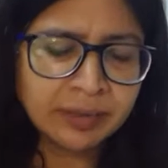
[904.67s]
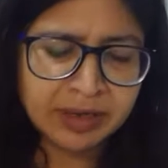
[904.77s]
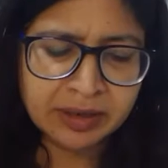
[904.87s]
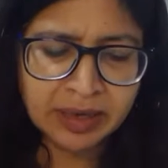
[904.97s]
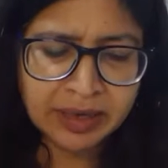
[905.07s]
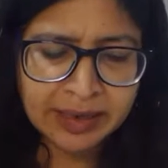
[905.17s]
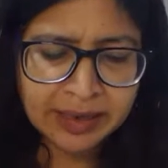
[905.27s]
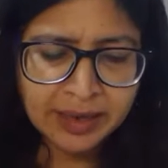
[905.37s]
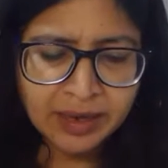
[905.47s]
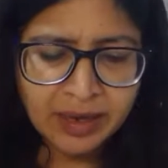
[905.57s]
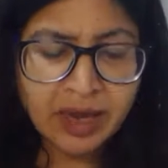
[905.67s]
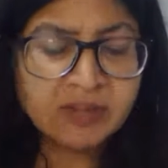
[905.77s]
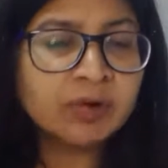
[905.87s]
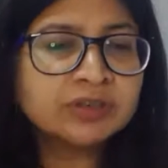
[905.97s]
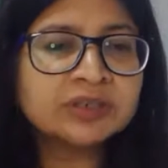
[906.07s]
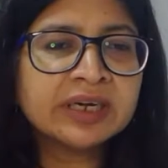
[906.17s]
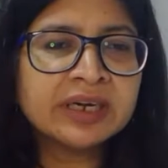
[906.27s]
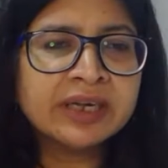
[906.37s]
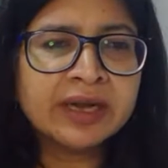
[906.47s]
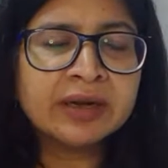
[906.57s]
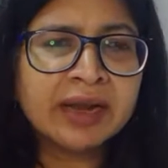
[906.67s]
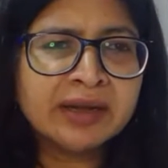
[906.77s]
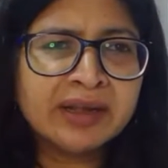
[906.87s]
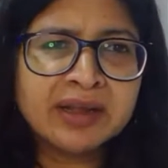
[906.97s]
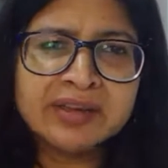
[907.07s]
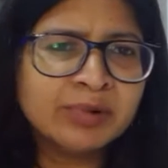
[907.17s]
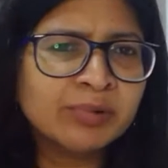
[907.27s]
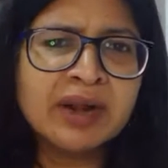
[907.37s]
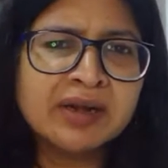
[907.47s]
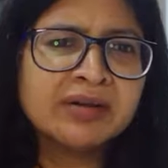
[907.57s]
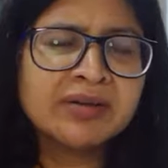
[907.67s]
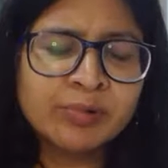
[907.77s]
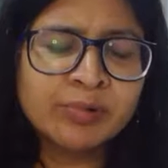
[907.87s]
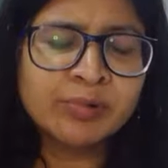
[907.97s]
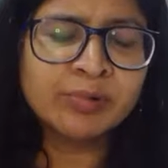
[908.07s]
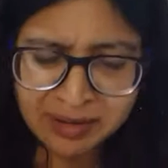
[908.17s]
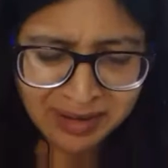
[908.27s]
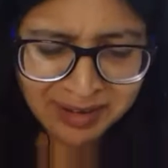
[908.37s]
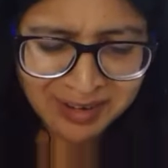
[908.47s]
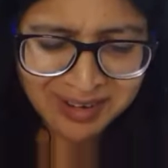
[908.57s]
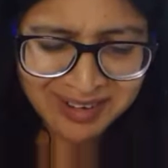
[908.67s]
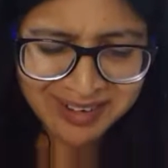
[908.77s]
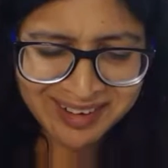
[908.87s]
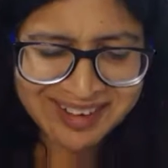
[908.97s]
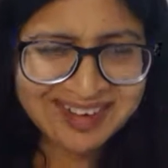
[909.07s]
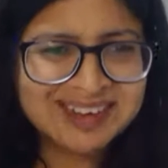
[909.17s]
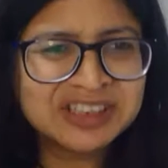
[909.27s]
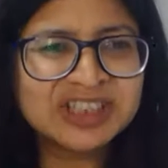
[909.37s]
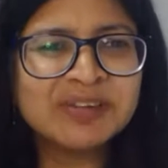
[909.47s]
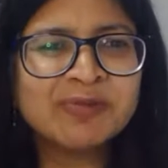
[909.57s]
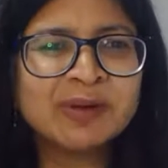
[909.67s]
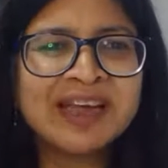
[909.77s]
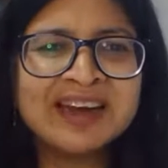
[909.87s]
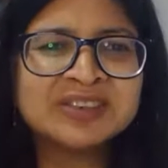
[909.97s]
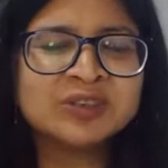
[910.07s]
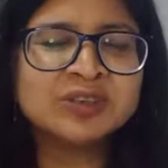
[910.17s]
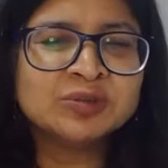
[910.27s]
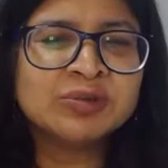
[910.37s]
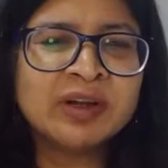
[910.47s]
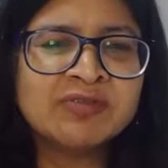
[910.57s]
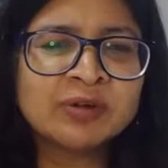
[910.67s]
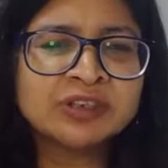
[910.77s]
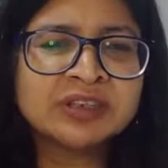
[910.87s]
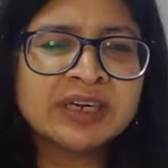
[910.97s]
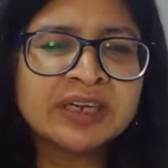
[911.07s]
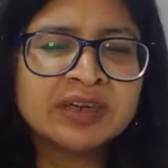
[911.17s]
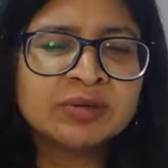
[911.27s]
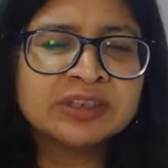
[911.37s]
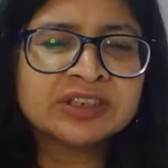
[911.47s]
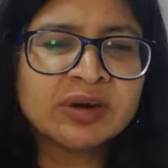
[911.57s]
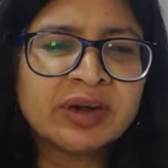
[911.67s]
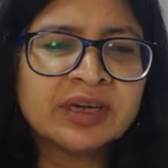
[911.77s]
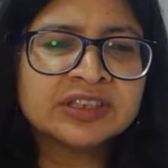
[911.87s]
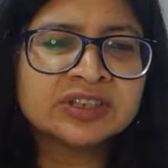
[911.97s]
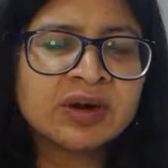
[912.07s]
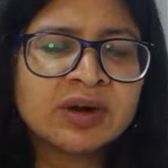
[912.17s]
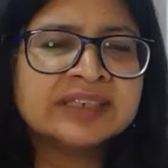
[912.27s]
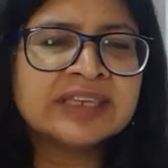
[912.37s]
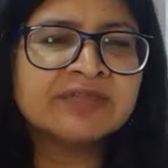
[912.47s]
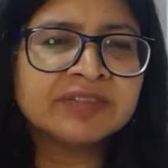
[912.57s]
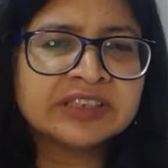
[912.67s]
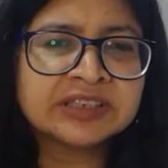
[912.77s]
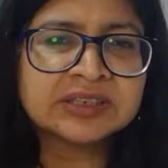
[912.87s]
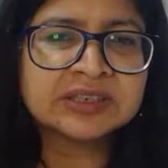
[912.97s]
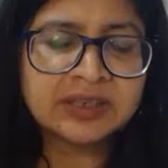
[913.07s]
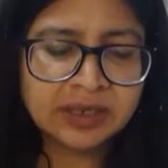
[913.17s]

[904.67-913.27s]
I mean, unfortunately, and you run an initiative for that, so unfortunately, it's not the safest